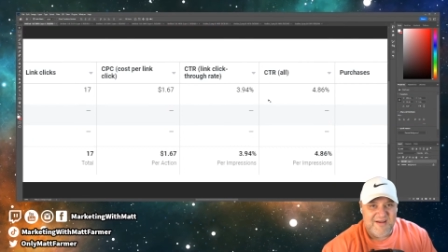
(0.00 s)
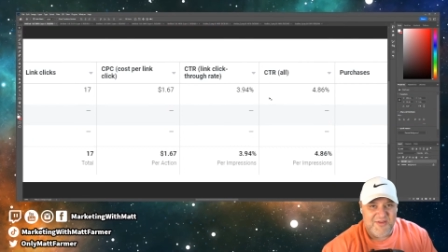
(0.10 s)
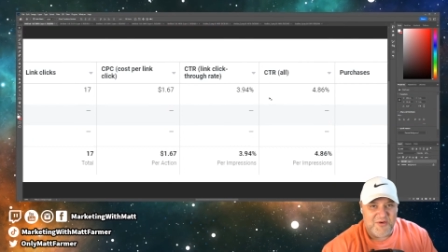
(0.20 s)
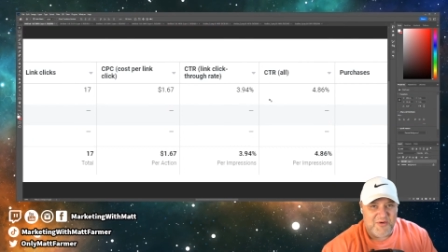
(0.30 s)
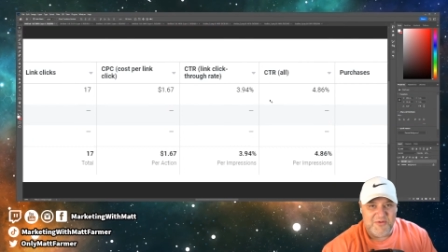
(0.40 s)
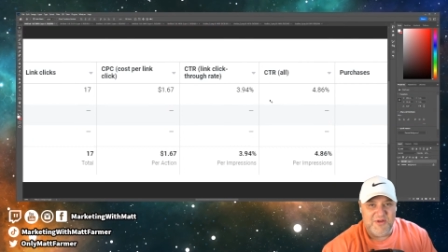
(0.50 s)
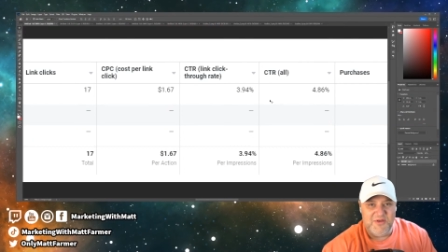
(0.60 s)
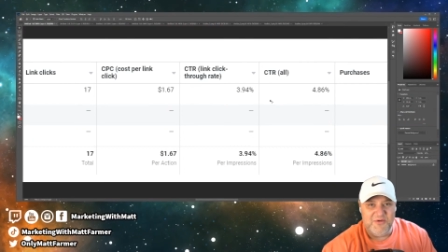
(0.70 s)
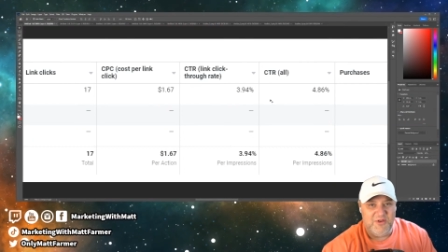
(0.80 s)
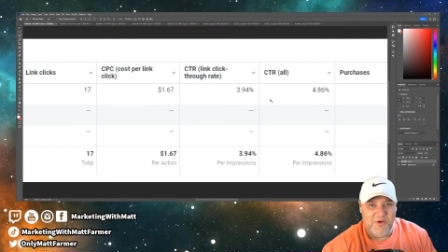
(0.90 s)
They're going to
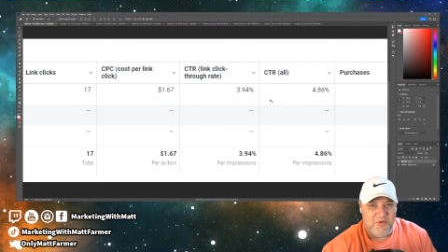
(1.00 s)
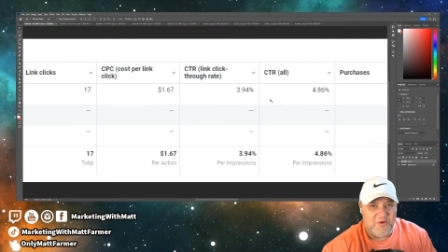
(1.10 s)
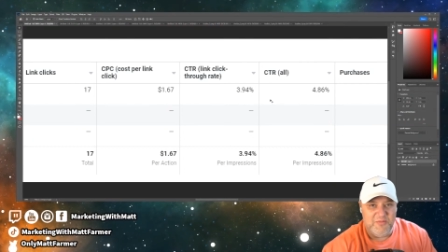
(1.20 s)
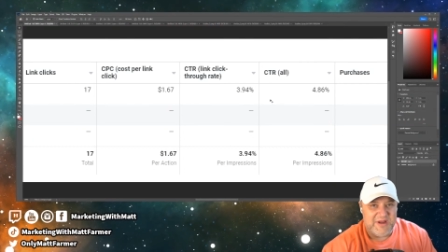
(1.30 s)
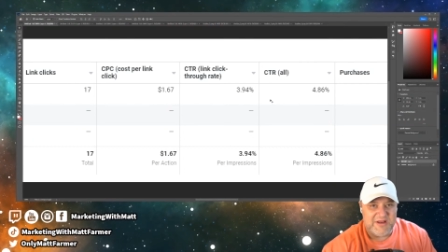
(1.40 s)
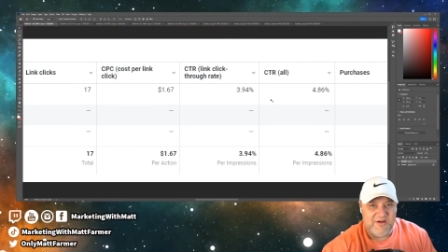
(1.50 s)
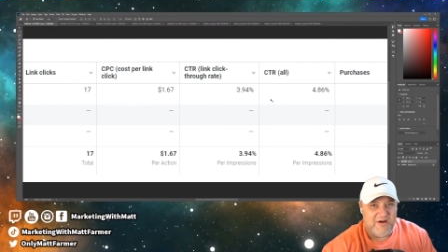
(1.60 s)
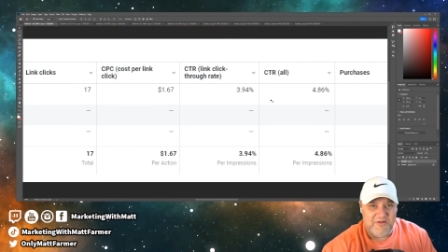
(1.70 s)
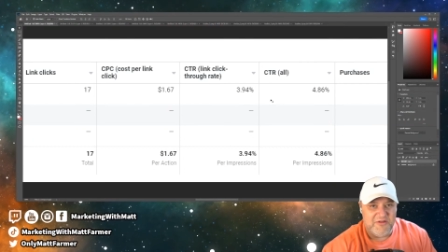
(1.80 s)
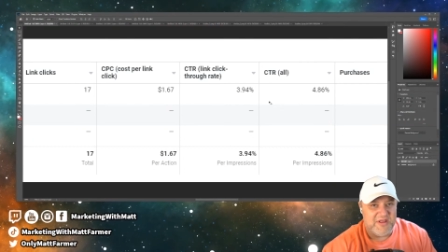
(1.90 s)
their local
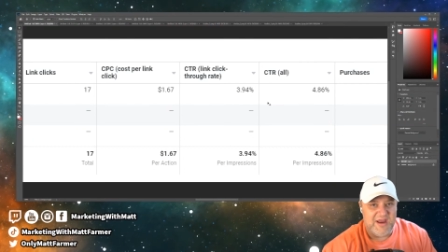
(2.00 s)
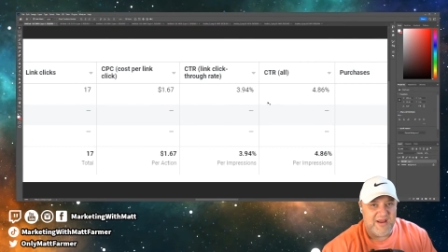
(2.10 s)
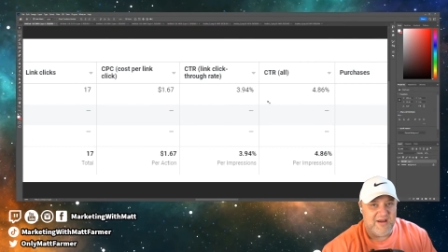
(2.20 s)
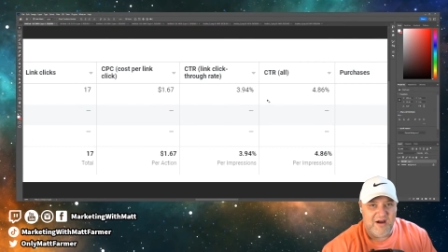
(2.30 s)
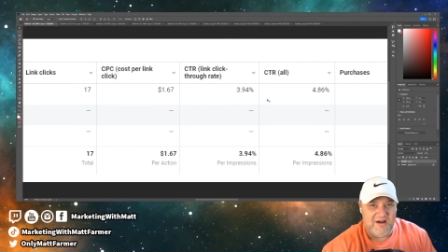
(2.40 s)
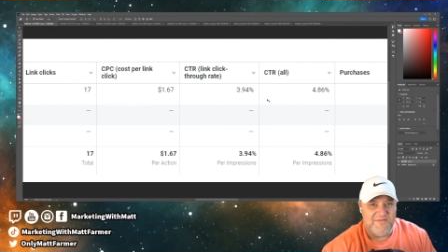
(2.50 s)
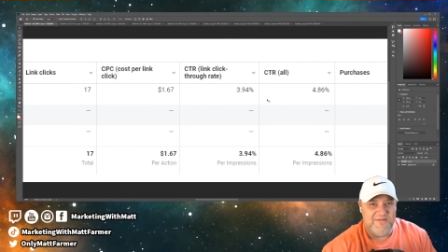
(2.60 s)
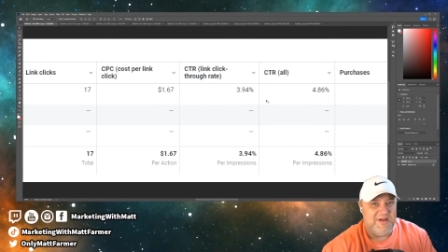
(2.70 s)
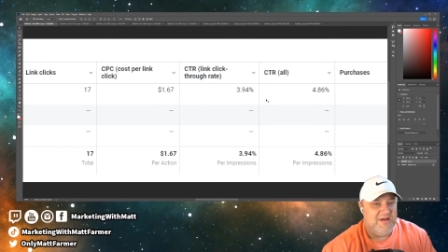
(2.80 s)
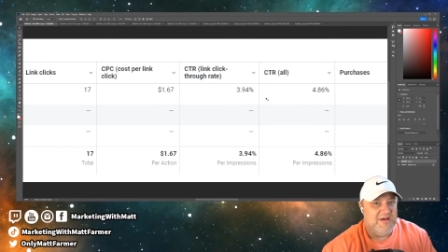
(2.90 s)
McDonald's, getting
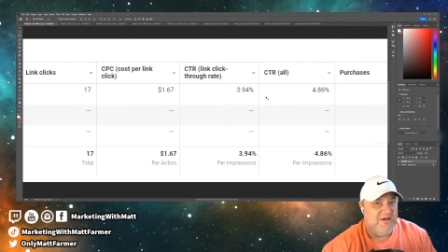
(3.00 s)
coffee,